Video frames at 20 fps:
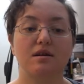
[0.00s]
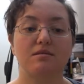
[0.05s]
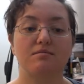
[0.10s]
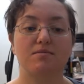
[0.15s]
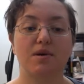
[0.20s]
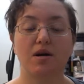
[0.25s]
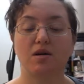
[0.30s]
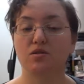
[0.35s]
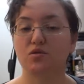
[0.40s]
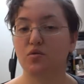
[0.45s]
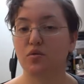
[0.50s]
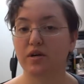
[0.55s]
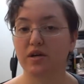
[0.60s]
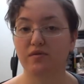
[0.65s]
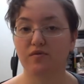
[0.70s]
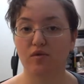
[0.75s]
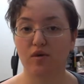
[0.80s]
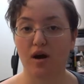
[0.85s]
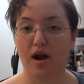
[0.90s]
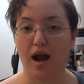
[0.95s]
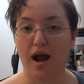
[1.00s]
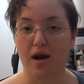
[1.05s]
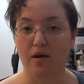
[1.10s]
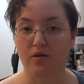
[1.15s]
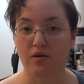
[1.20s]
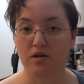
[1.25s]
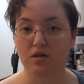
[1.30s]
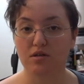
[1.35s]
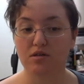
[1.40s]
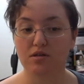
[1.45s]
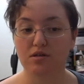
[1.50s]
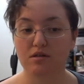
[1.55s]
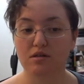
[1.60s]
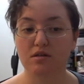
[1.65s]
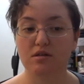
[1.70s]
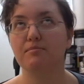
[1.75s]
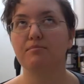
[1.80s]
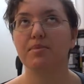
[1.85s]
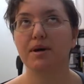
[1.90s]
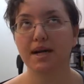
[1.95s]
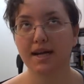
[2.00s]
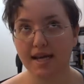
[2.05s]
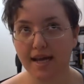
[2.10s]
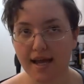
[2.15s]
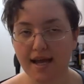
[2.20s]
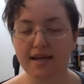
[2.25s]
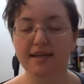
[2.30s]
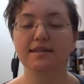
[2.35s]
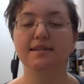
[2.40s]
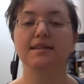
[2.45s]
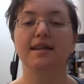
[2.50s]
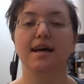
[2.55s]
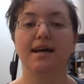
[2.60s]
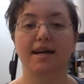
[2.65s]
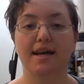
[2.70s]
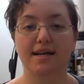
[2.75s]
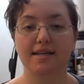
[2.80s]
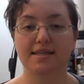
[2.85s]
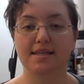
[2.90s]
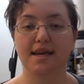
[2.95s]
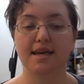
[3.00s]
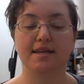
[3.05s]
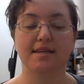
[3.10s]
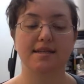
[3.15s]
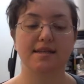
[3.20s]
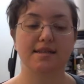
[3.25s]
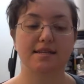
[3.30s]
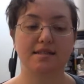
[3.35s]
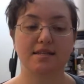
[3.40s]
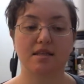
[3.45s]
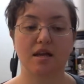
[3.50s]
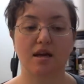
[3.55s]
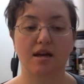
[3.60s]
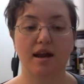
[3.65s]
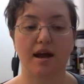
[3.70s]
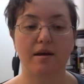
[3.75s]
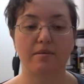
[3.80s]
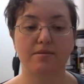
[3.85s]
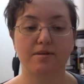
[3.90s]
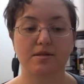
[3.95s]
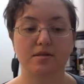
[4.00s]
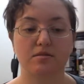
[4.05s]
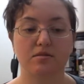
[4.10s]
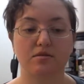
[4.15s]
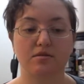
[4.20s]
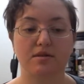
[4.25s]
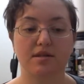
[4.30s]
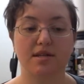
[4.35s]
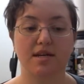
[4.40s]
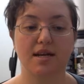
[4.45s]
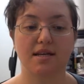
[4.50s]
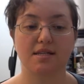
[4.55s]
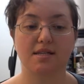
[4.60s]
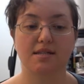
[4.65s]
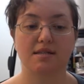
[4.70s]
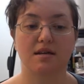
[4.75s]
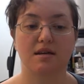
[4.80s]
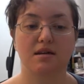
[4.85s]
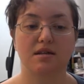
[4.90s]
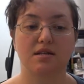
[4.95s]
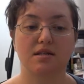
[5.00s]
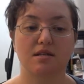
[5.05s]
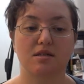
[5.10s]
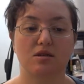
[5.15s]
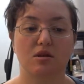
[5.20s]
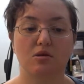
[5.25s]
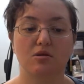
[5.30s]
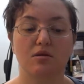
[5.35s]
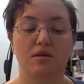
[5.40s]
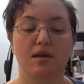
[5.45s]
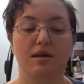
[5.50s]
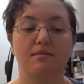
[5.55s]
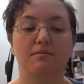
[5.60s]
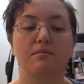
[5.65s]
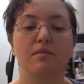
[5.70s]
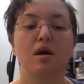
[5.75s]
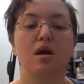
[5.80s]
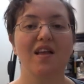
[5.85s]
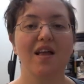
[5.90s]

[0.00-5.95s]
about 24 hours. But again, like I said, it's not absolutely necessary to soak them.